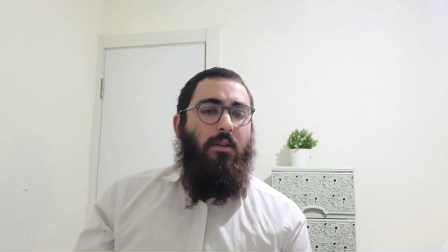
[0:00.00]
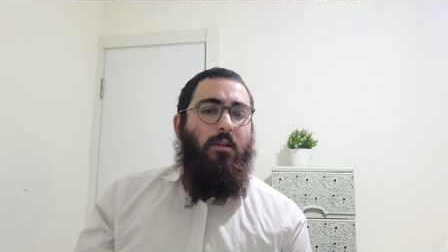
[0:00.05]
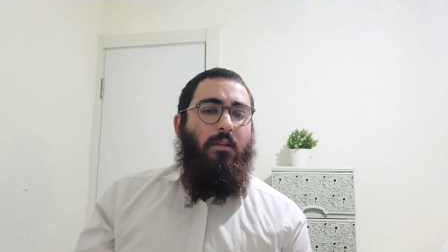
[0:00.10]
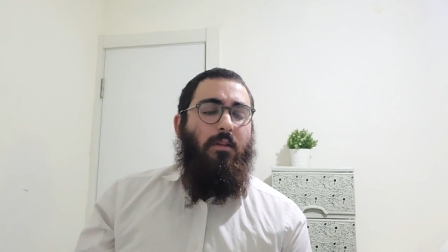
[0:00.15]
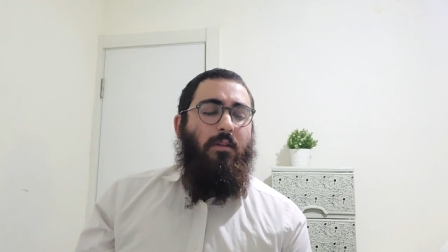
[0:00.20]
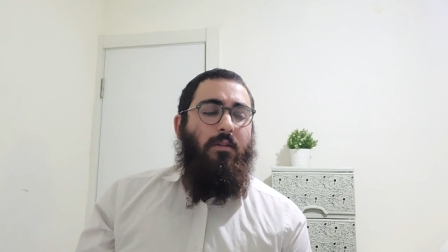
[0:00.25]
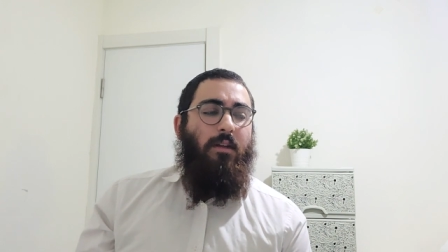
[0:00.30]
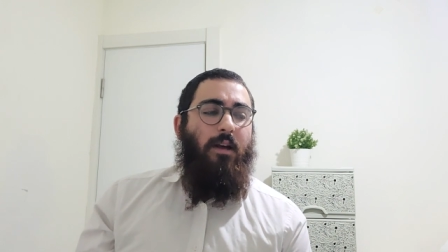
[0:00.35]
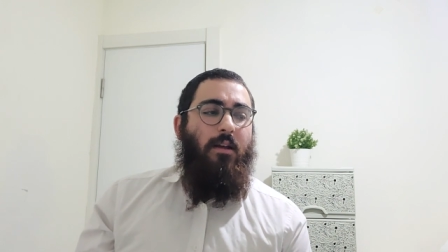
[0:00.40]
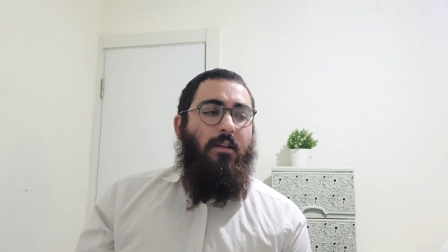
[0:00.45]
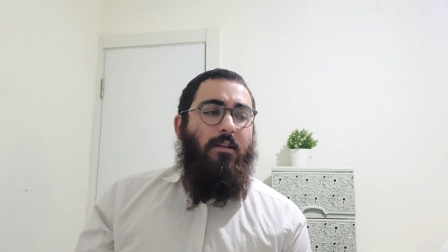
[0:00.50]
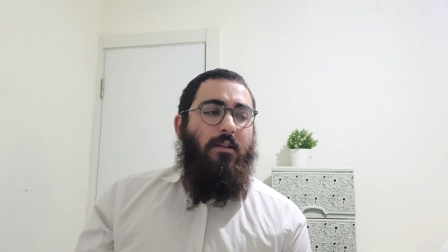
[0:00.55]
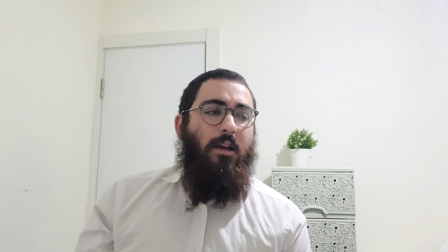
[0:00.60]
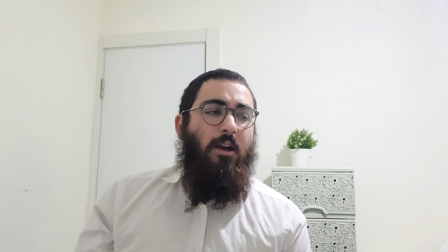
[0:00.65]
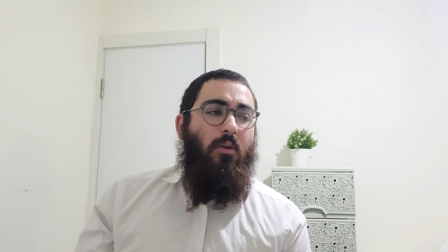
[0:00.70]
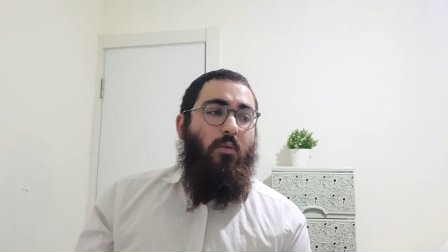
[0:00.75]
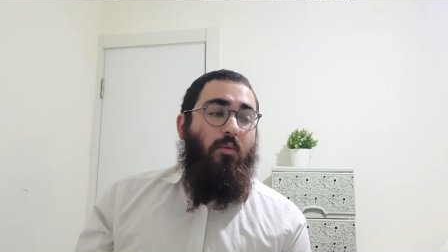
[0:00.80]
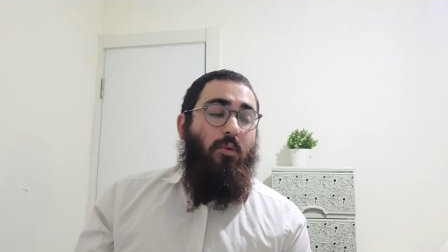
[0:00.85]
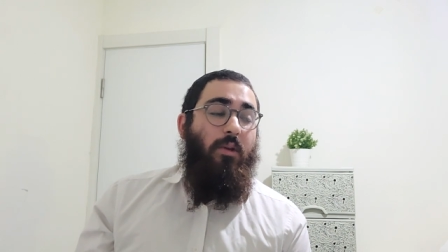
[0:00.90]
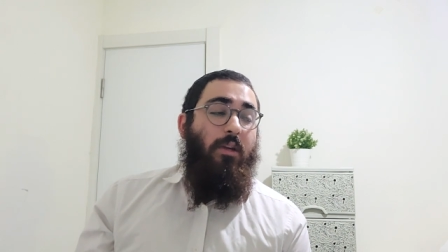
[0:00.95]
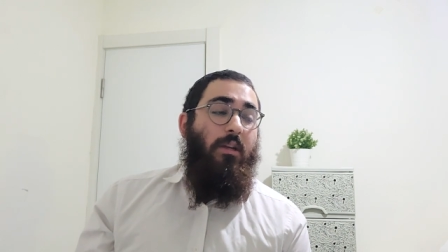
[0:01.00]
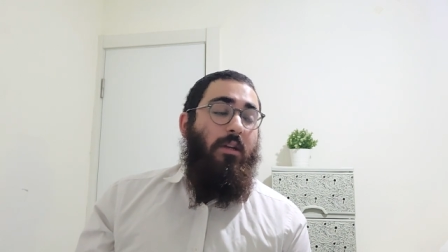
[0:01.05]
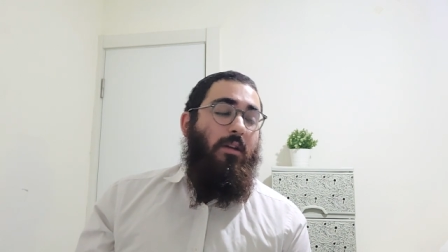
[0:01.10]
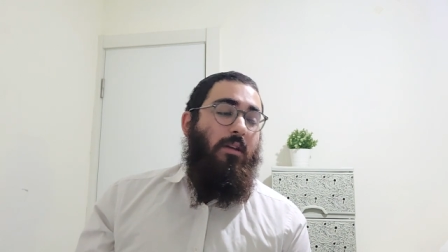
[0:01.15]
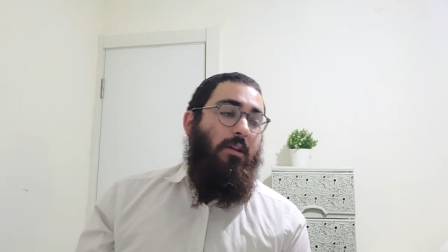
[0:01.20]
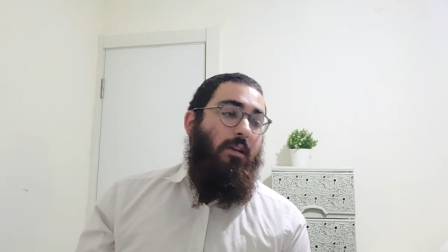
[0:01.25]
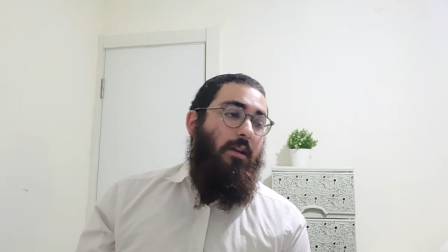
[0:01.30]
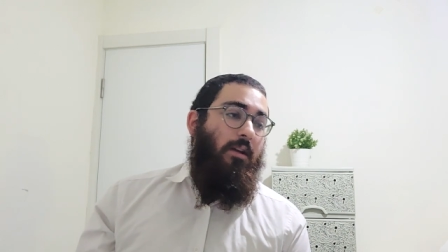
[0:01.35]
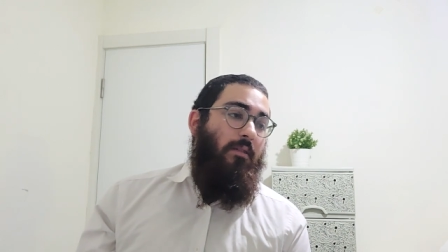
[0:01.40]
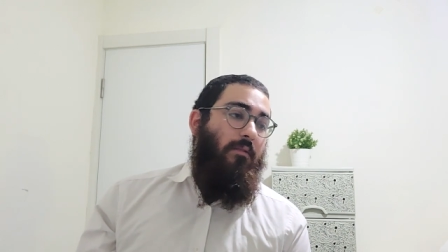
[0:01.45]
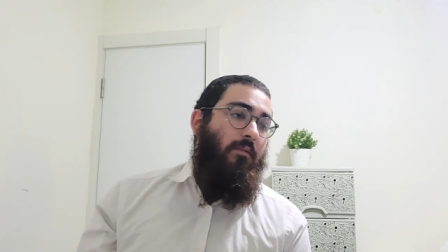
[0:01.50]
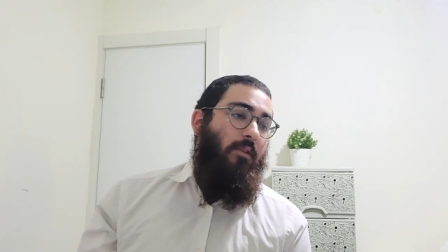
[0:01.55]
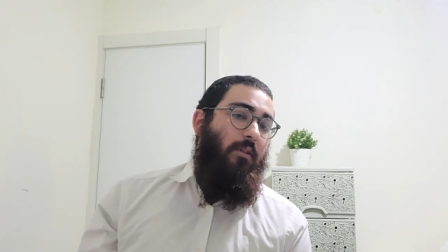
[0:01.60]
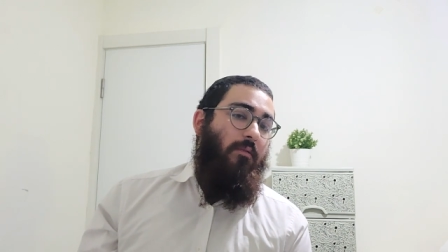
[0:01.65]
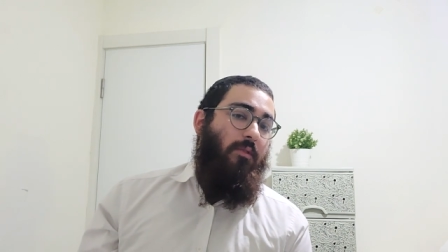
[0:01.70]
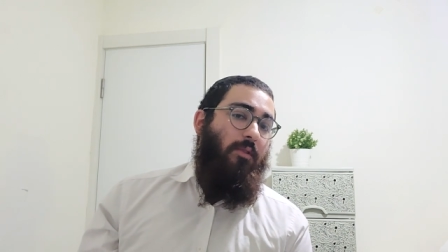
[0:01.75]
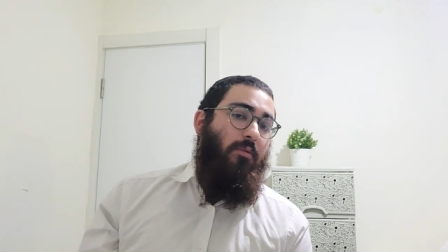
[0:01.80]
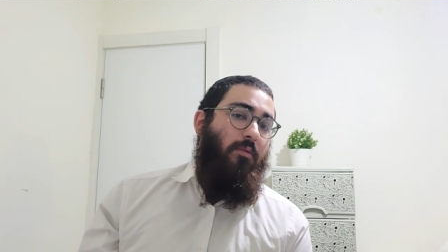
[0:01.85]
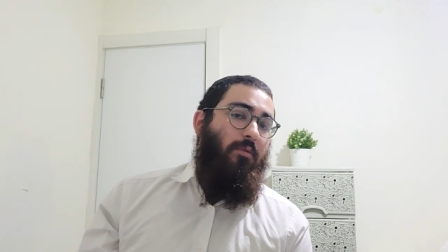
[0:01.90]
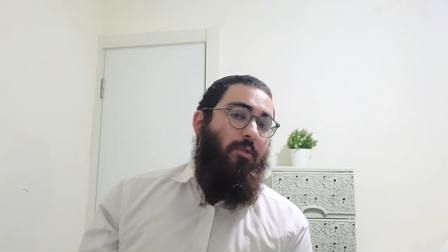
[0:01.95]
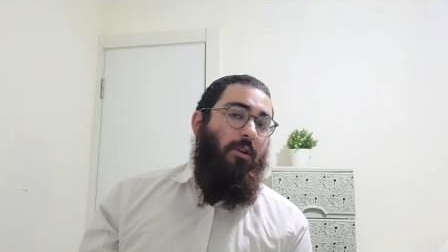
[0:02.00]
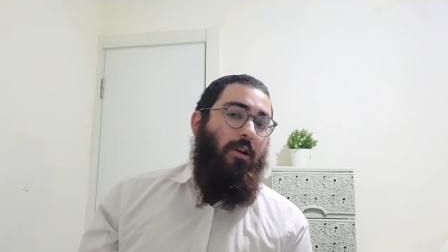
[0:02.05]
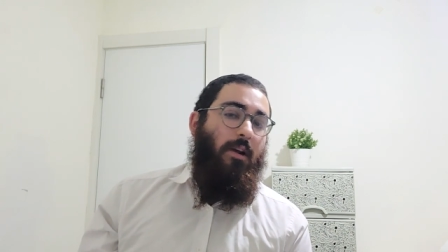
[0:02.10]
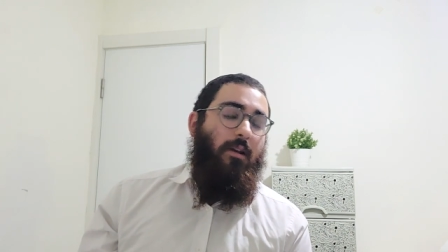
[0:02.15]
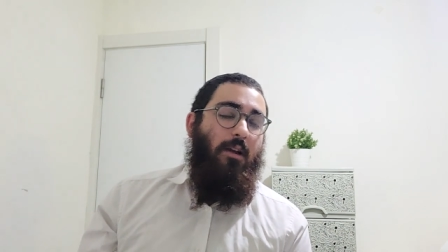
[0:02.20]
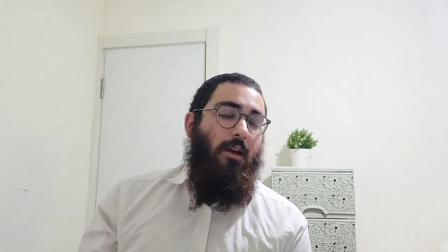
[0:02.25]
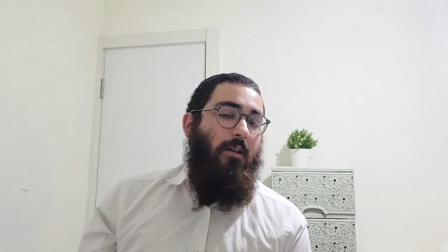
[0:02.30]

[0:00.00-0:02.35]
That that is how we get involved in the war.